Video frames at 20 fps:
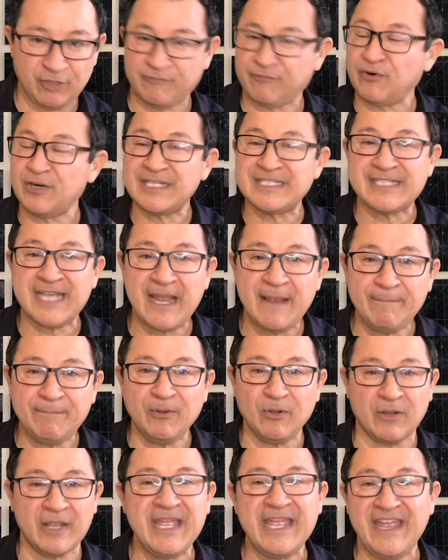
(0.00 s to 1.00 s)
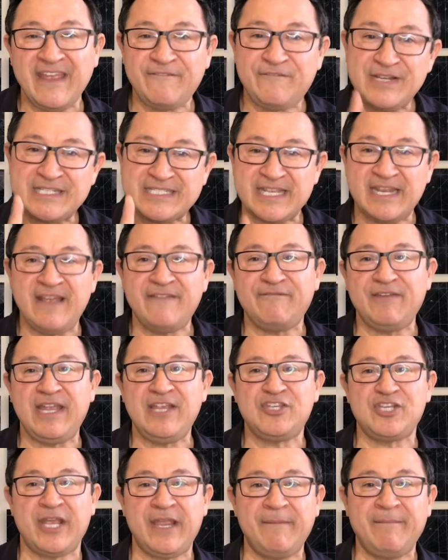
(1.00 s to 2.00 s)
For example, if it's an
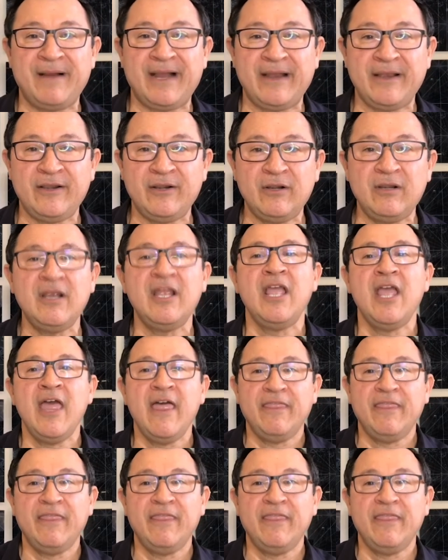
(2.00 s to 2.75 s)
FHA buyer,